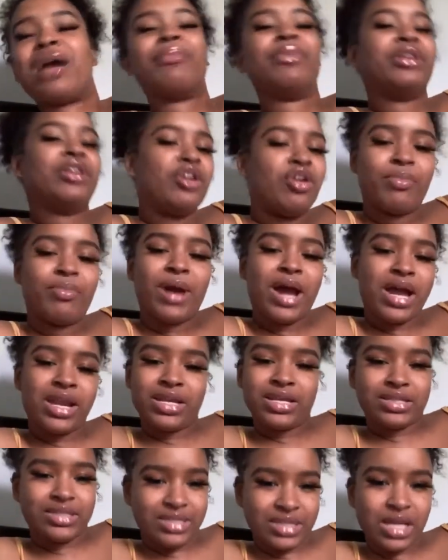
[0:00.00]
But
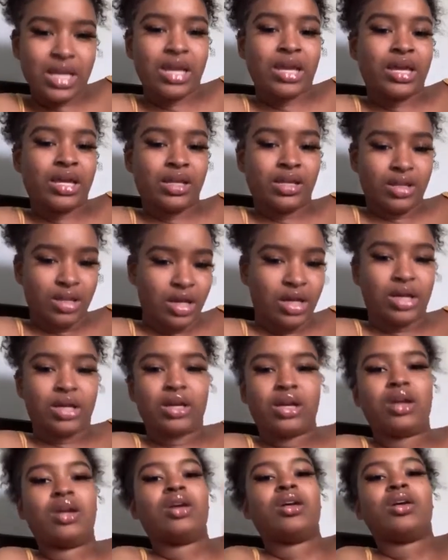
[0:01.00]
nobody is saying, look,
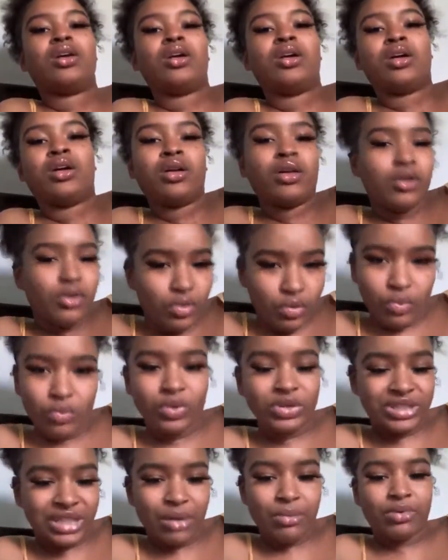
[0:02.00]

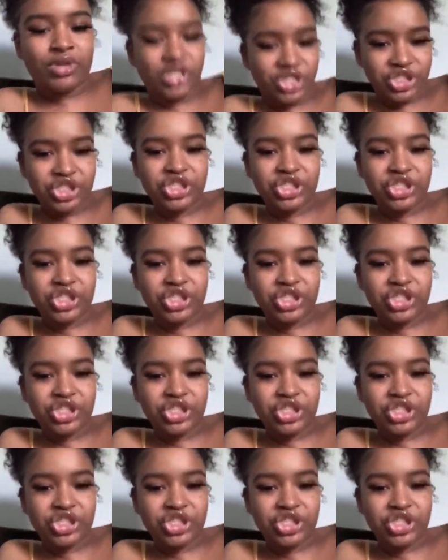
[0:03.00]
what's up with this